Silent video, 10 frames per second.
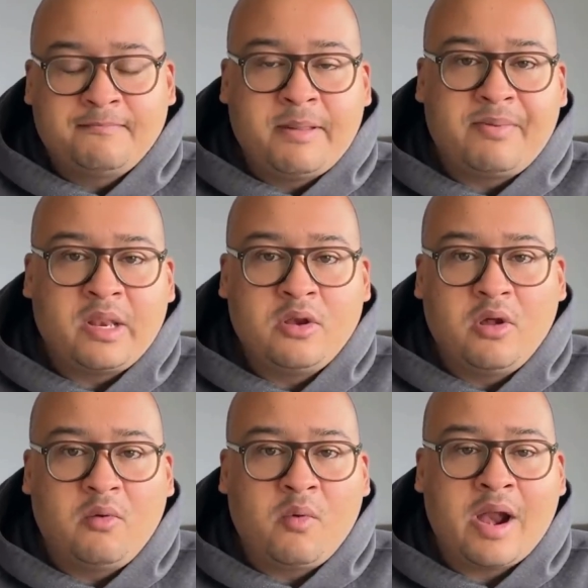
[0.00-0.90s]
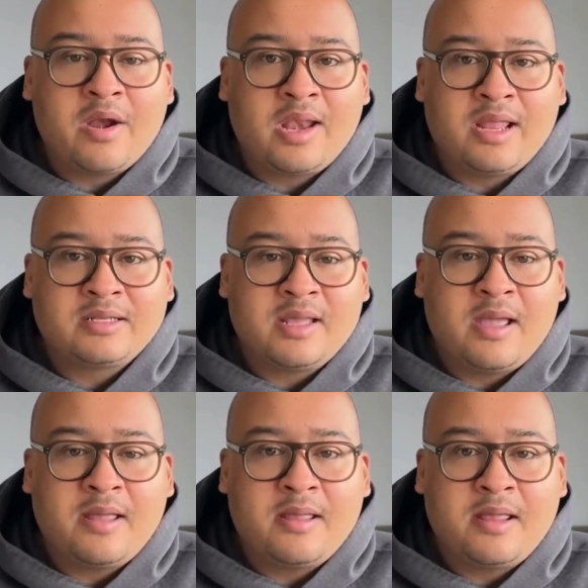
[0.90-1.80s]
People are not wired like
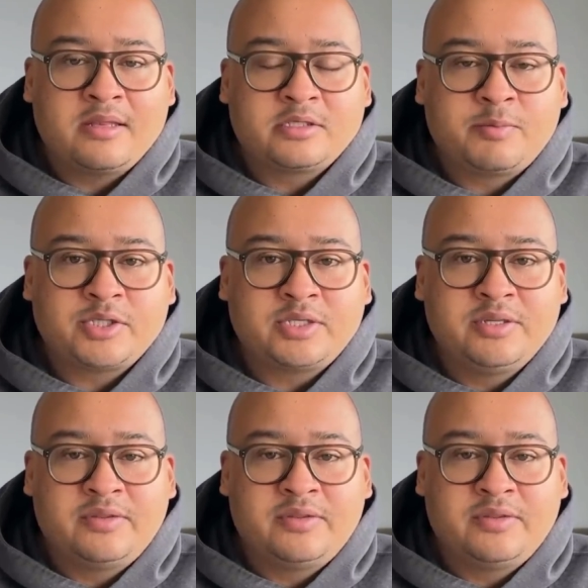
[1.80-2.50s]
that, and especially